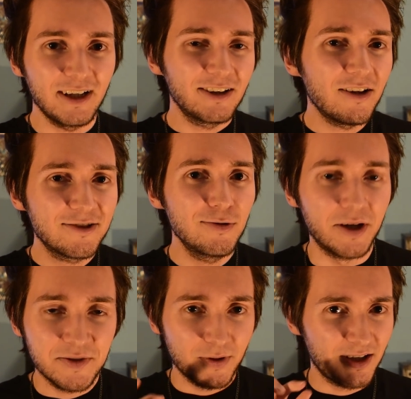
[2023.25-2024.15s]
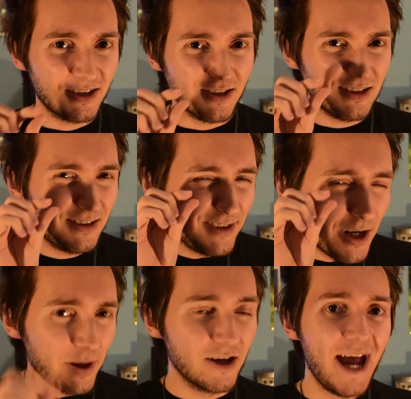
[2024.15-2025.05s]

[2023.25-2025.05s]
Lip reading: like, not too much, but, like, a little bit.